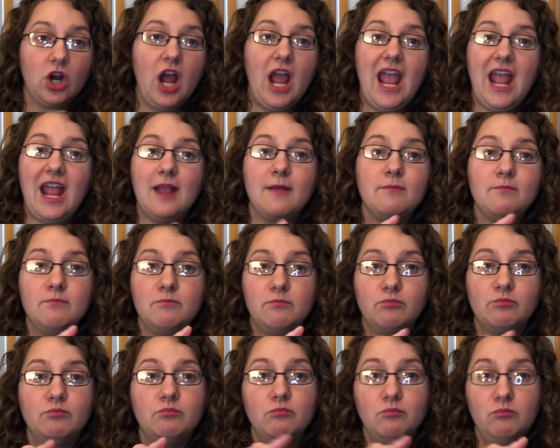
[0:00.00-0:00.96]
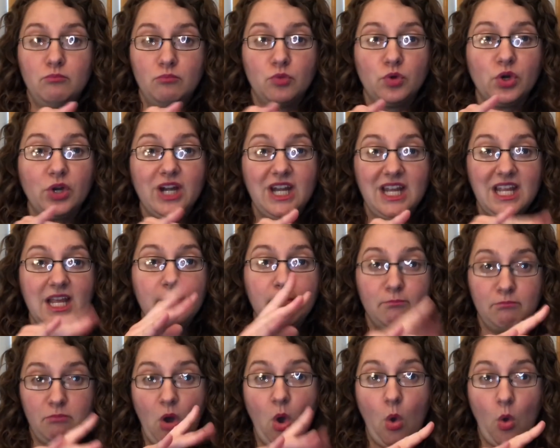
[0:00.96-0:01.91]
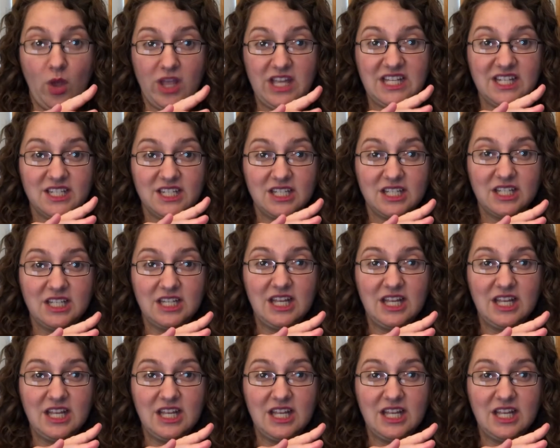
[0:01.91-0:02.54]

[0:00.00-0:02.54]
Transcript: a meridian point.